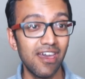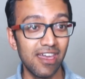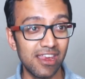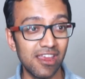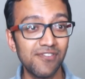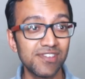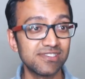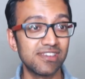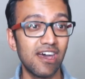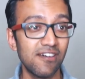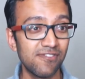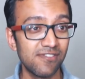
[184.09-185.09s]
enough is
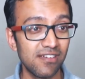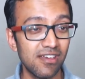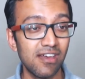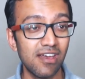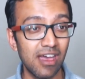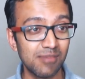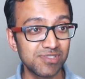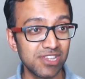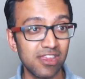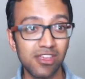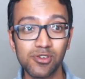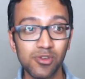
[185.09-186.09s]
enough, I'm
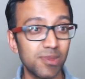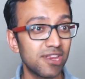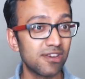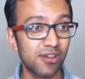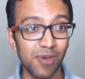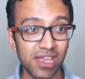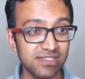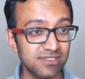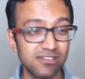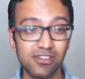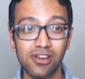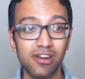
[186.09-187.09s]
sending you too many requests,
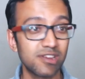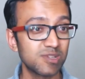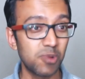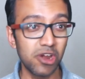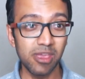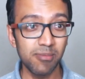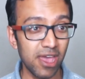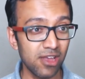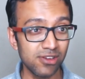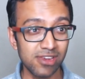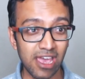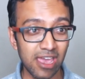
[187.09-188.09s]
you're not responding back
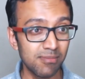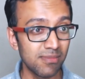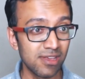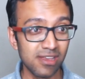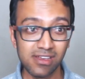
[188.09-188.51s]
on time,